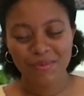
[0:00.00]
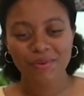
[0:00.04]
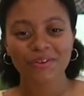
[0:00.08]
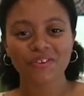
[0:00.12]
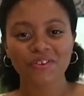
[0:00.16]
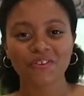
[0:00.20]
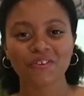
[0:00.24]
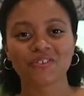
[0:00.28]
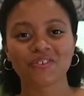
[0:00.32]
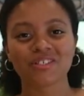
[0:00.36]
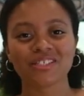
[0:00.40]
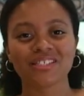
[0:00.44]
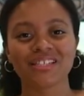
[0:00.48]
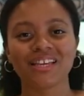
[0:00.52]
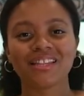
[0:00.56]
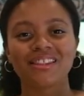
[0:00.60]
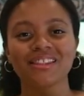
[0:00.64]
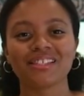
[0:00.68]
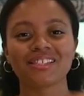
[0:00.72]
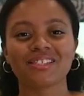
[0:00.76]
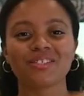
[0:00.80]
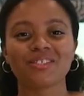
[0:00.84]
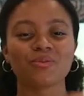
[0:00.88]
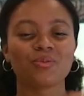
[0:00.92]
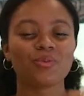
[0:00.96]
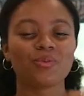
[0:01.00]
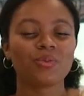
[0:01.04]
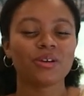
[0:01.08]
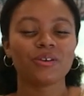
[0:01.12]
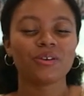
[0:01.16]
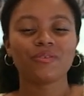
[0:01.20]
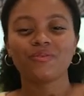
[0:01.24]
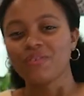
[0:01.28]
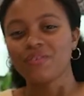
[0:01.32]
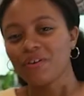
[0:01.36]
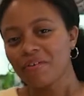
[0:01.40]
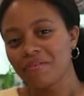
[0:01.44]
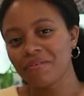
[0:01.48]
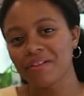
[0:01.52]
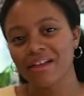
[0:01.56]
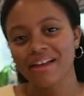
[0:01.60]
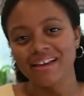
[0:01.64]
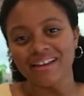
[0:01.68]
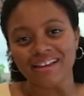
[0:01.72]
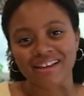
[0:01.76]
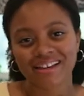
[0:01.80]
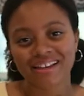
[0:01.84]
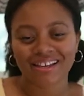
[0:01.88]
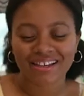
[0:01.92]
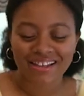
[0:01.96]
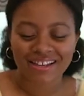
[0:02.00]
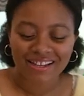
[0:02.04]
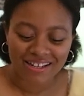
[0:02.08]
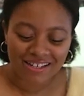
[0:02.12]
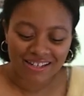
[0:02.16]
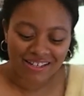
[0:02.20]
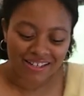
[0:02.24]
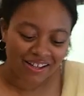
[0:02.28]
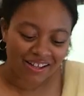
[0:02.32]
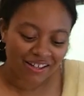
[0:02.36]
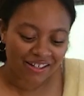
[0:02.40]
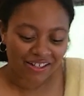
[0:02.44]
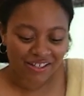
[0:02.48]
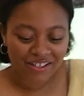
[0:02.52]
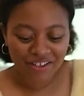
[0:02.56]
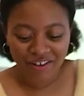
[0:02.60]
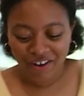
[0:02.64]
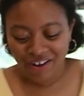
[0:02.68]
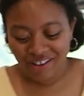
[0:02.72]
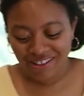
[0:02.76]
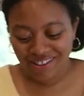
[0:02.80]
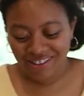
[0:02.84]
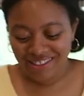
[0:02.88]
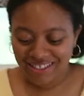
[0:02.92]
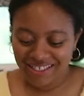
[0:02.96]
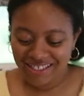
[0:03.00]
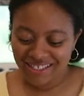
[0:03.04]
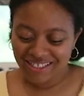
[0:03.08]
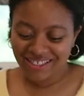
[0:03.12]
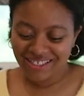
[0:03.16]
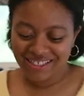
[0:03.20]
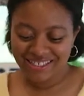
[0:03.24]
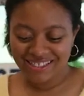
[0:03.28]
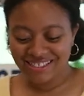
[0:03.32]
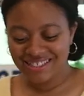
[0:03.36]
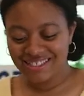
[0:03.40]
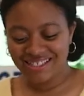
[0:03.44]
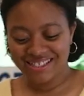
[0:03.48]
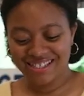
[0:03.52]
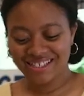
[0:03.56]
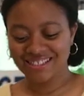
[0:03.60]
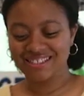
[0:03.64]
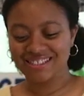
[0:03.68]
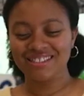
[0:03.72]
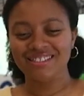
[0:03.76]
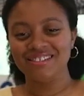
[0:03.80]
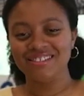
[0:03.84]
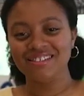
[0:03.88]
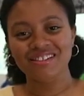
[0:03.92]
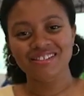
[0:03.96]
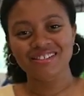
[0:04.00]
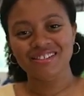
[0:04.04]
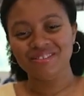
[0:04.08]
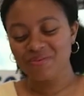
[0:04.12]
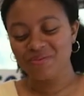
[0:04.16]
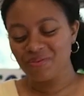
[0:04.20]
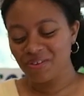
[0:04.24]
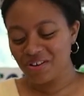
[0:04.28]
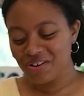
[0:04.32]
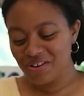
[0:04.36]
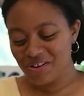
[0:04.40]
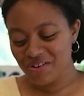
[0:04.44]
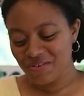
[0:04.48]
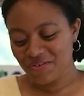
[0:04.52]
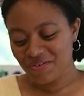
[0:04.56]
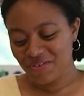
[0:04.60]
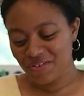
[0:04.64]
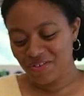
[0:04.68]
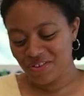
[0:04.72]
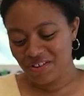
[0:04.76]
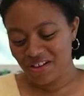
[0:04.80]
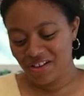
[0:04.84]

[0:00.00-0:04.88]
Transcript: You just get this whiff of like nutty garlickiness. It's wonderful.